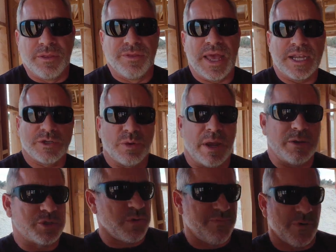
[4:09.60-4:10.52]
that's what I
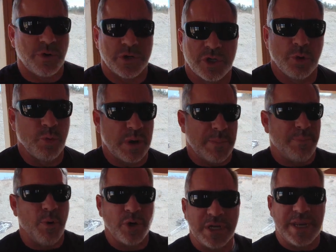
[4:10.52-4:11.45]
was referring to when I
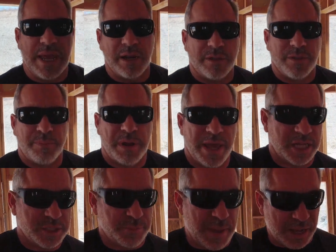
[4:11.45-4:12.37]
pointed out on the
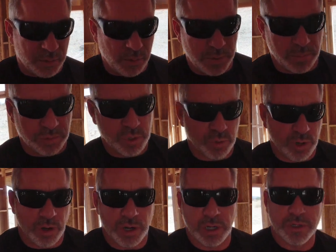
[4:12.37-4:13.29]
plans back when we were doing
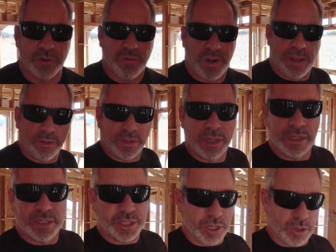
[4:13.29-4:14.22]
our underground.
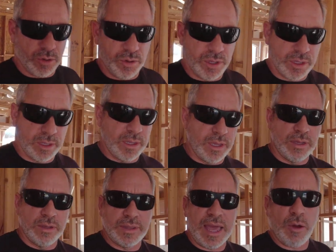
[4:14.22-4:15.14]
So
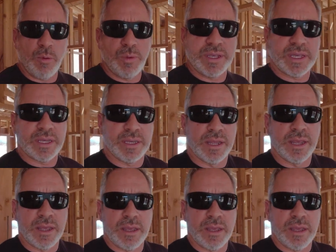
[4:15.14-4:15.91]
now we can